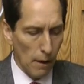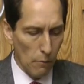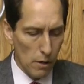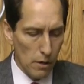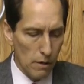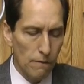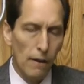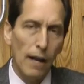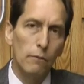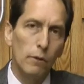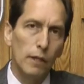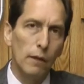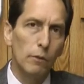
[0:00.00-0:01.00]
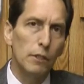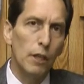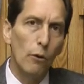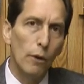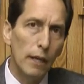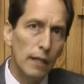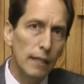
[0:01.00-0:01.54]
I wanted to find one that would
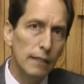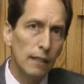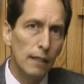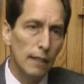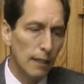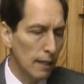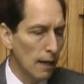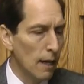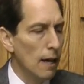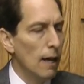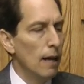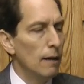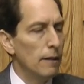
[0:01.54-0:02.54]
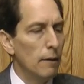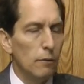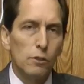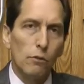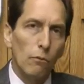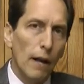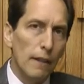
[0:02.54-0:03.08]
go in easily, that was
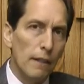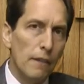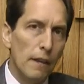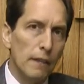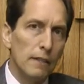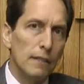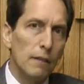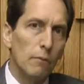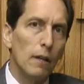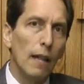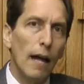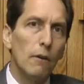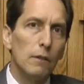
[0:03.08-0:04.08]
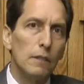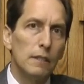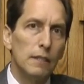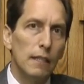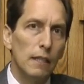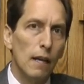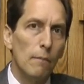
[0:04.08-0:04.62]
the right thickness that would allow it to
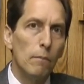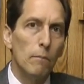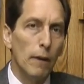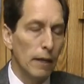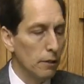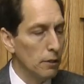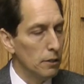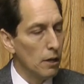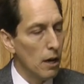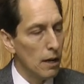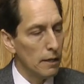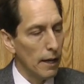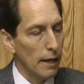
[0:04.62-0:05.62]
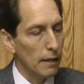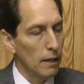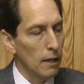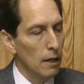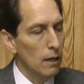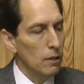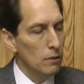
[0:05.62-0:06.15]
seal up and make good contact.
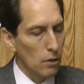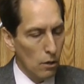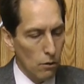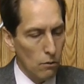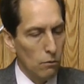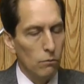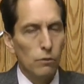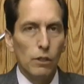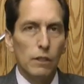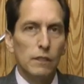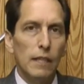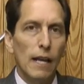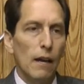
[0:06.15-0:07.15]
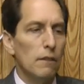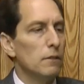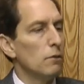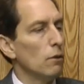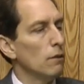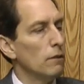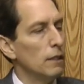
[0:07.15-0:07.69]
So you can see how this
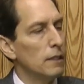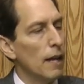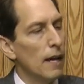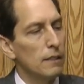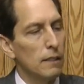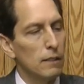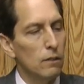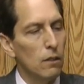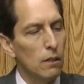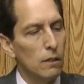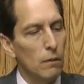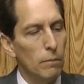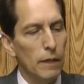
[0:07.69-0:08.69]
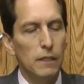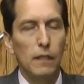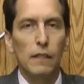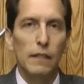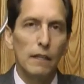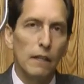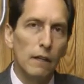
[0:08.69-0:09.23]
these gaskets look. They're
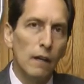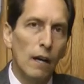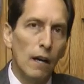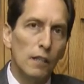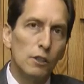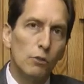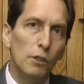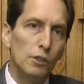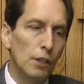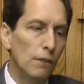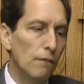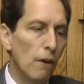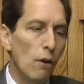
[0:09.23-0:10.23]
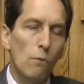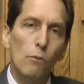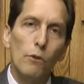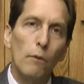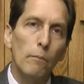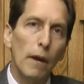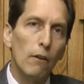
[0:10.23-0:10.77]
basically a squishy foam
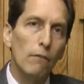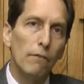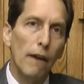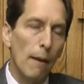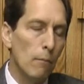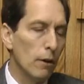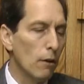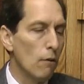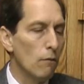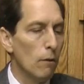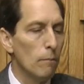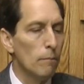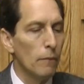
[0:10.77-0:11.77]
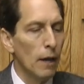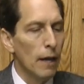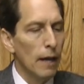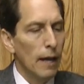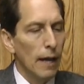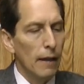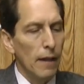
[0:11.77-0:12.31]
with a metal fabric over them,
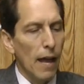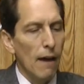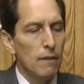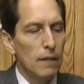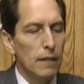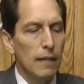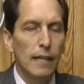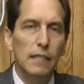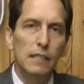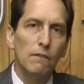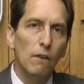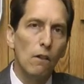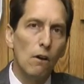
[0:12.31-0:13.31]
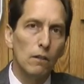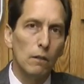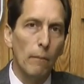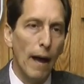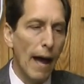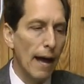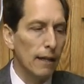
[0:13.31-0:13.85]
and they have an adhesive along the
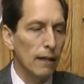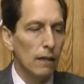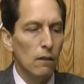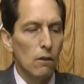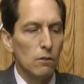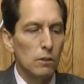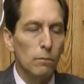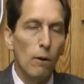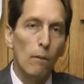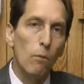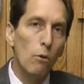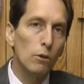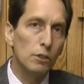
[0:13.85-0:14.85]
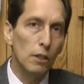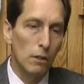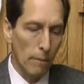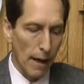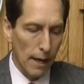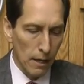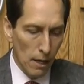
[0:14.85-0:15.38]
back, along a small portion of the
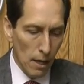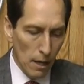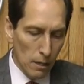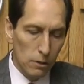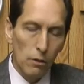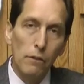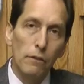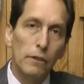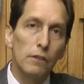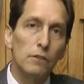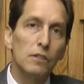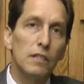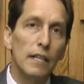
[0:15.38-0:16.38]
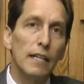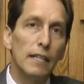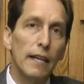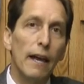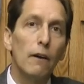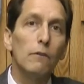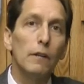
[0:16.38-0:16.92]
back, so that they'll stick
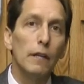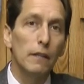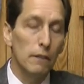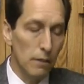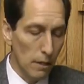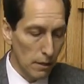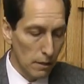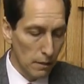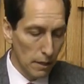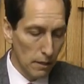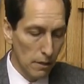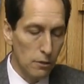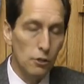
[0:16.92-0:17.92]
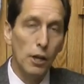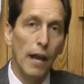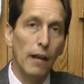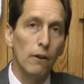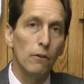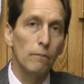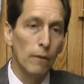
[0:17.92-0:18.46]
down into the
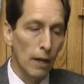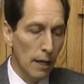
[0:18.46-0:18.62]
channel.